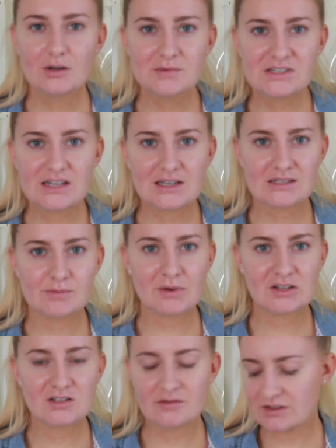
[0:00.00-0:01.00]
sure I'm seeing as
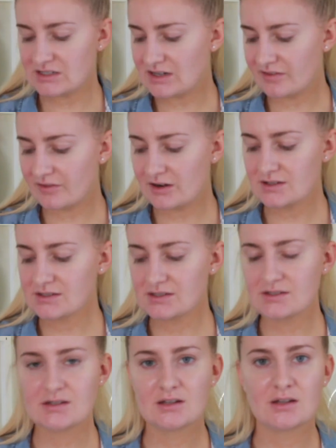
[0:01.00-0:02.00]
much of a
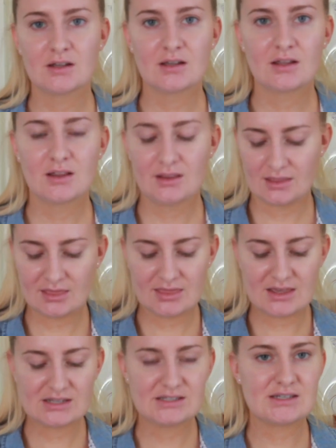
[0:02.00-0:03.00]
difference
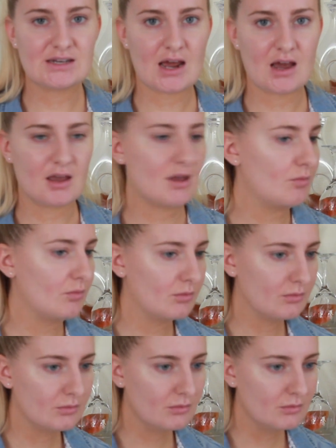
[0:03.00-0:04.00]
this time.